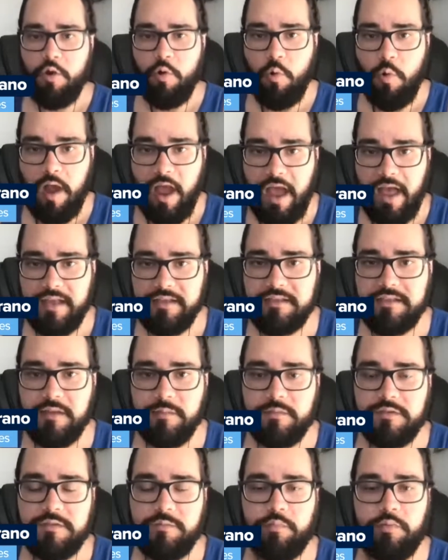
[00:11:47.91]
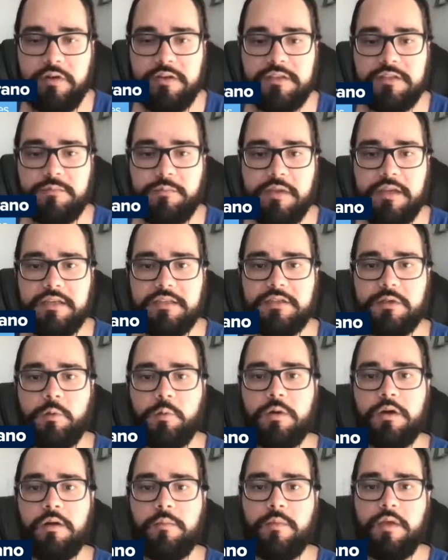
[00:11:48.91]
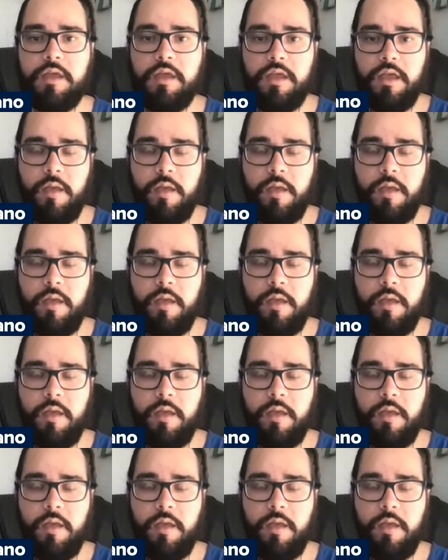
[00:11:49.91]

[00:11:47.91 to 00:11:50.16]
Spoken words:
who has some sprint speed to him.